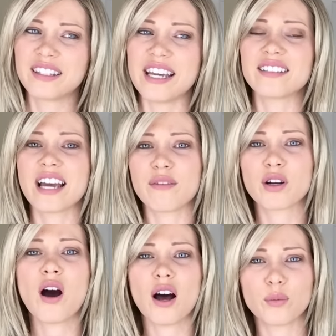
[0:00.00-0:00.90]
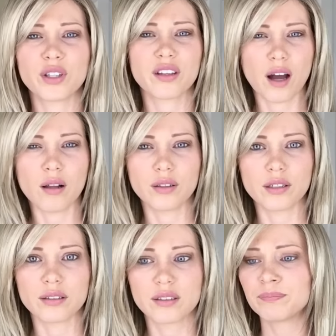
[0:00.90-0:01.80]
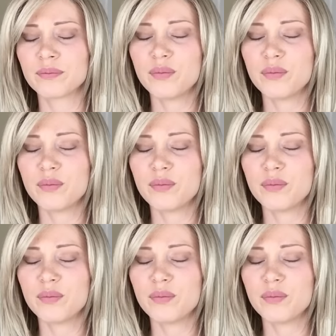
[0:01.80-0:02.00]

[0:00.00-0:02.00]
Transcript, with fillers: think's kind of a con with the colors.